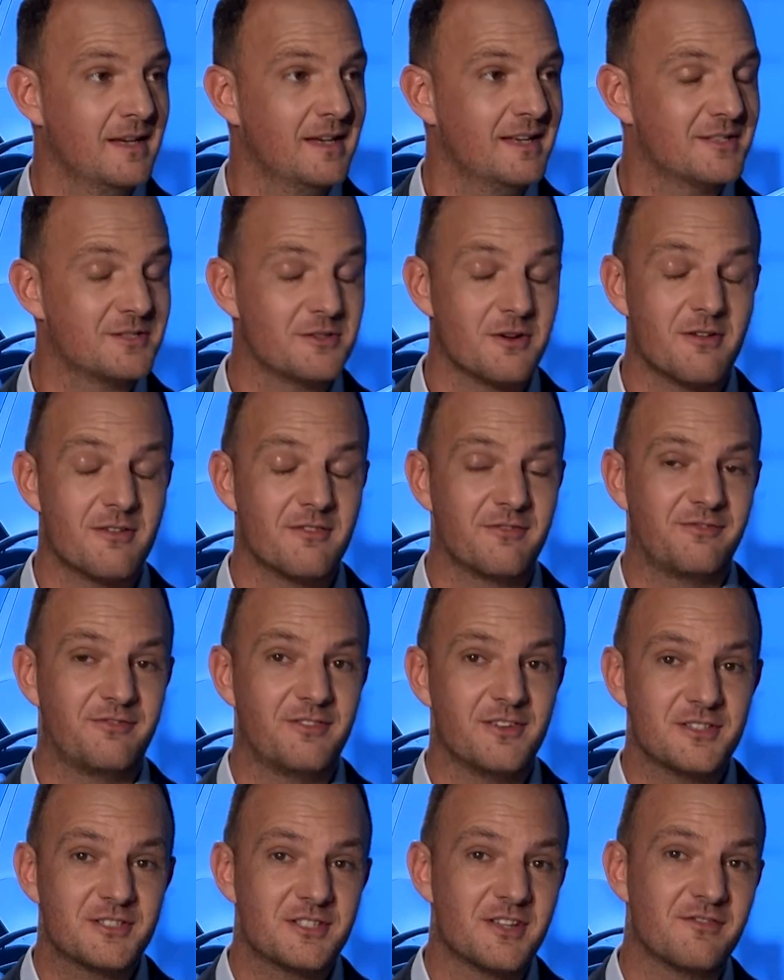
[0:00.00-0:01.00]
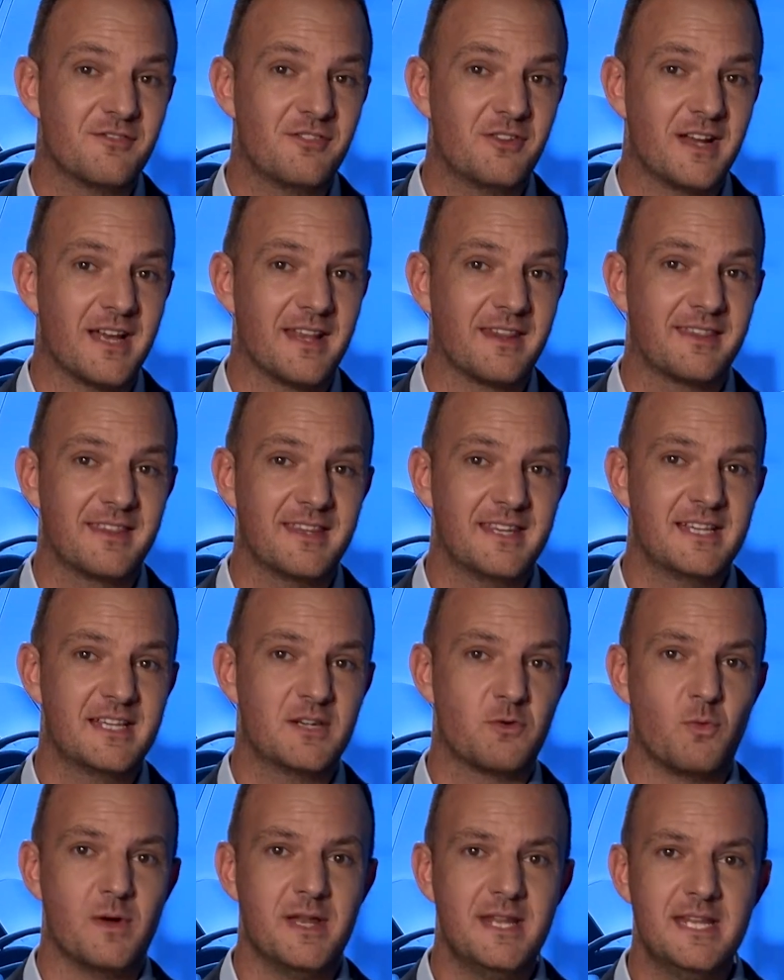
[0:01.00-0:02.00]
So first of all, I
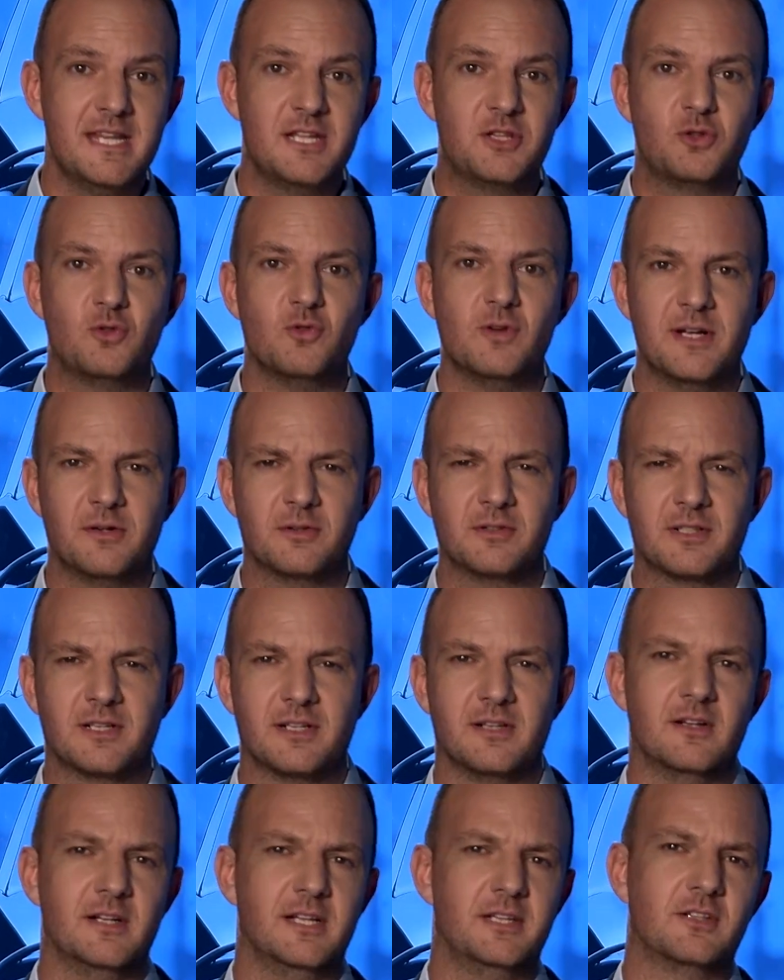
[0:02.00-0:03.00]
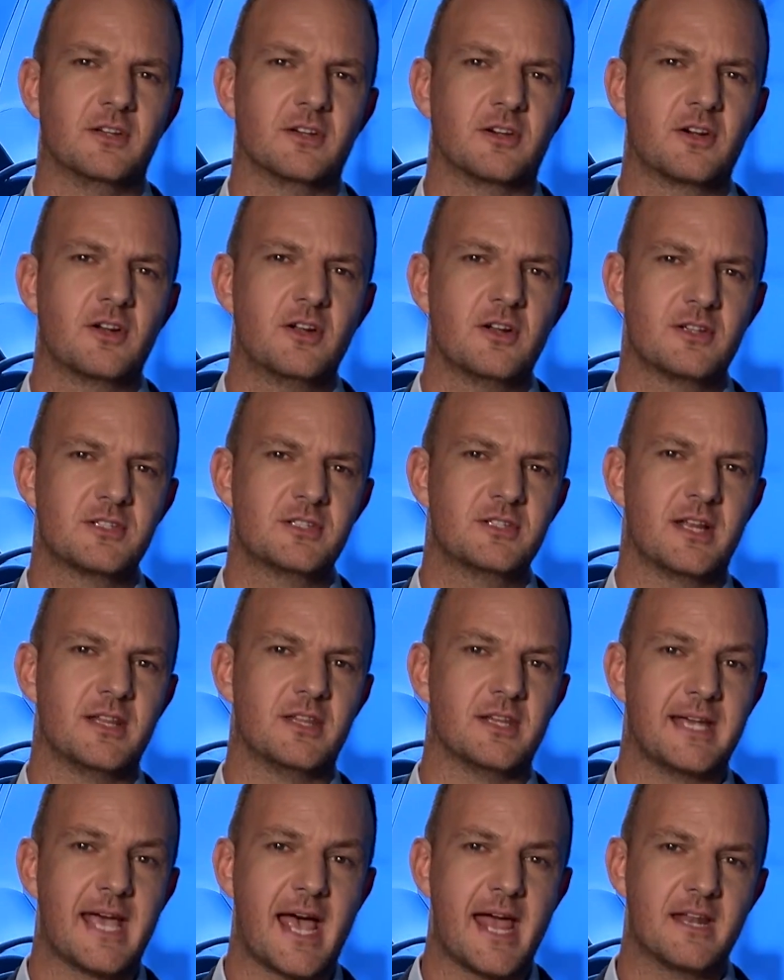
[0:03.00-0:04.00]
think we need to look a little closer at
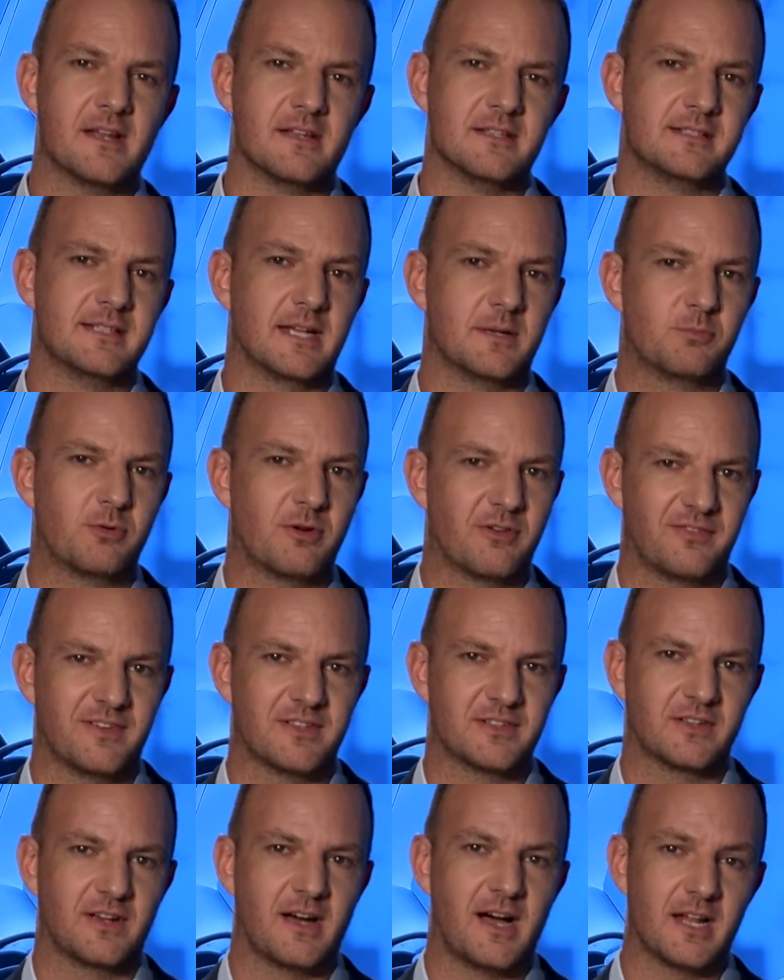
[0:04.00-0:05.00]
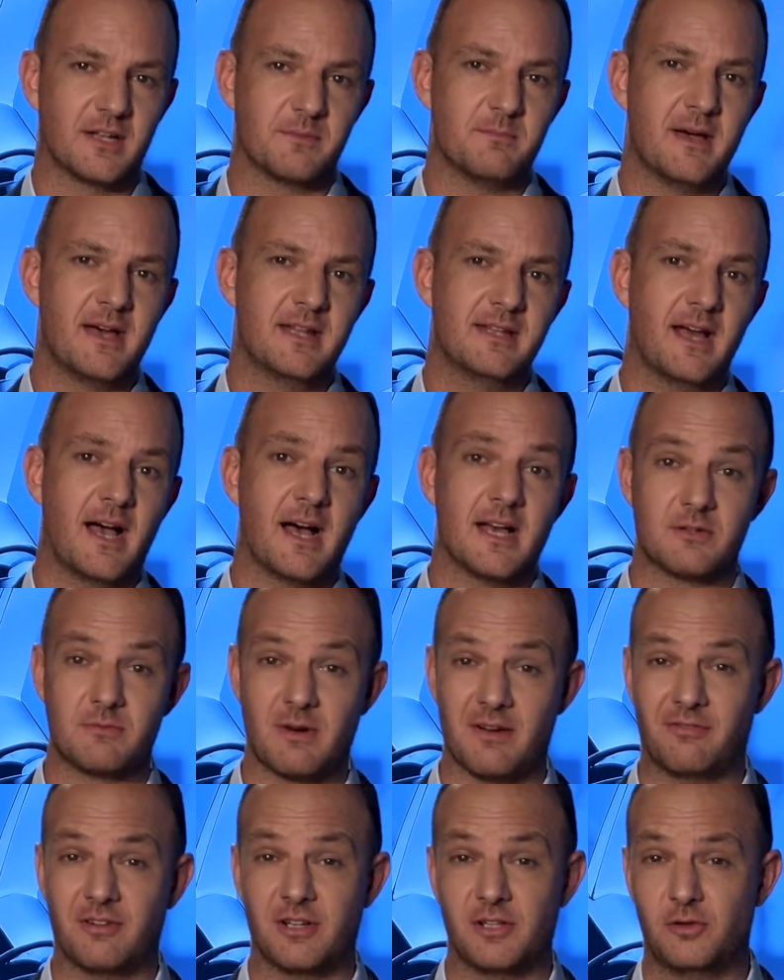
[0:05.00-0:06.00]
the guidance that Professor Hartmann has
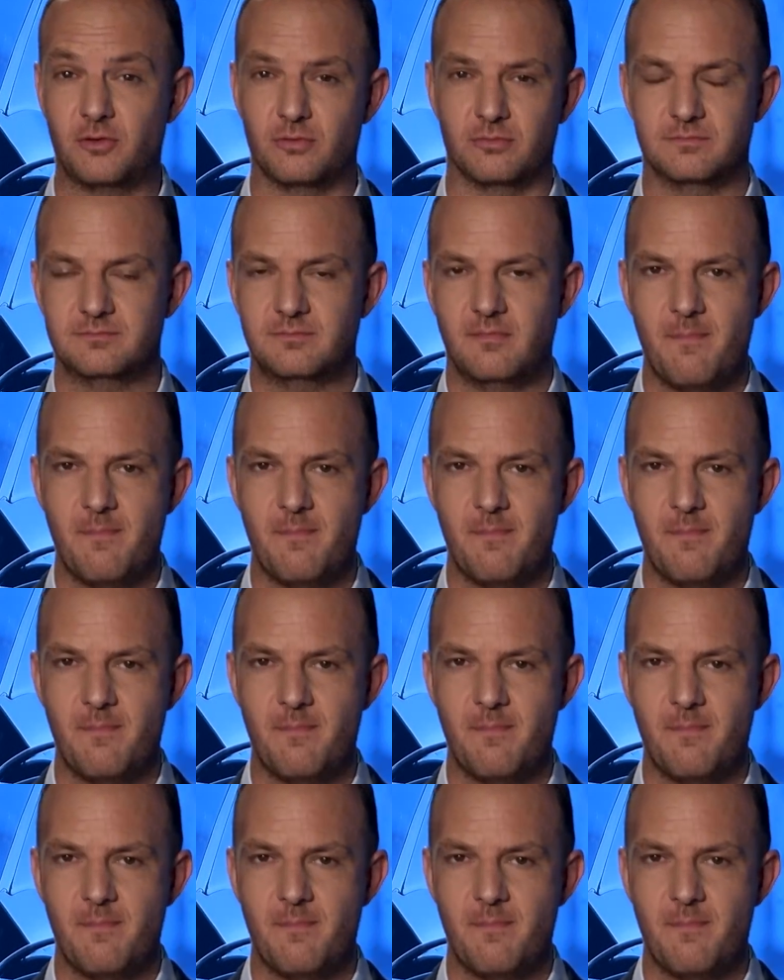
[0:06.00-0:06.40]
referred to.